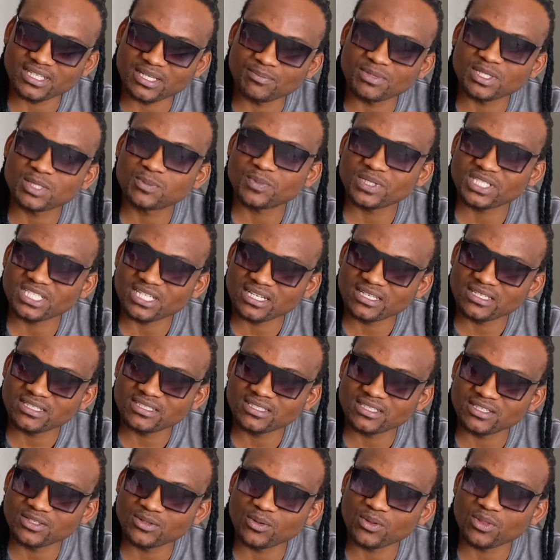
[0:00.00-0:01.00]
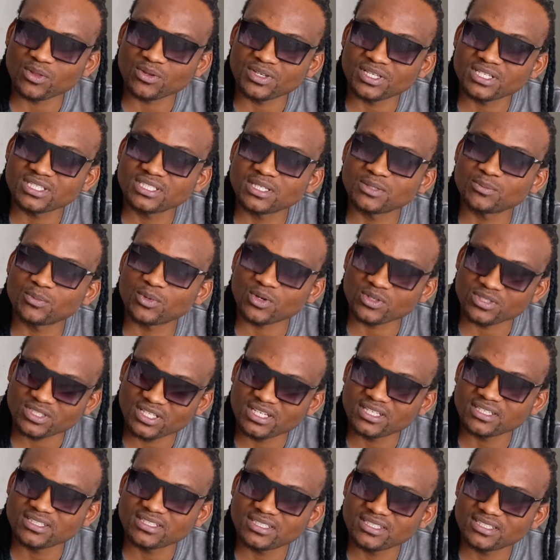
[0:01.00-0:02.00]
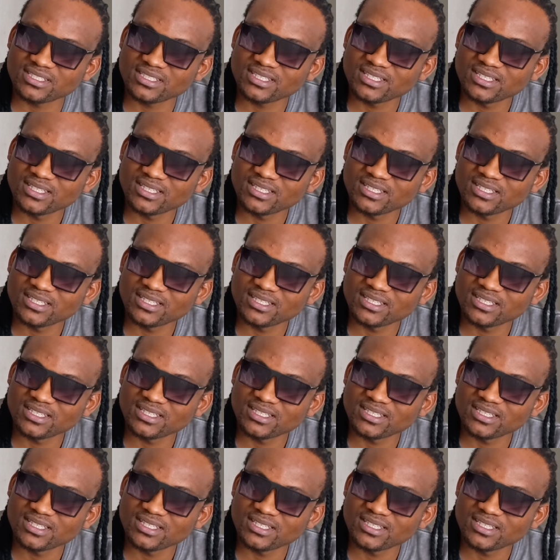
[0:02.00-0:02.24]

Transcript: I'm a specialist in orthotics and prosthetics.